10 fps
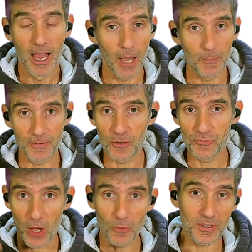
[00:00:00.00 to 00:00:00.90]
If you
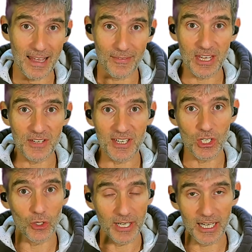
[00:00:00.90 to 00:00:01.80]
don't get these in
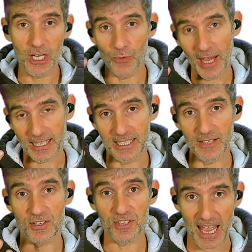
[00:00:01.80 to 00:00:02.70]
your ear correctly,
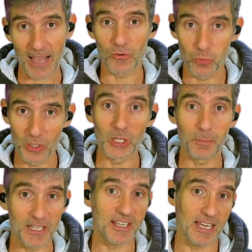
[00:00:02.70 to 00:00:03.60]
the sound will
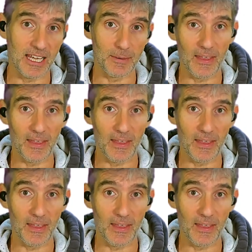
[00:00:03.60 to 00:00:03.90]
be tinny.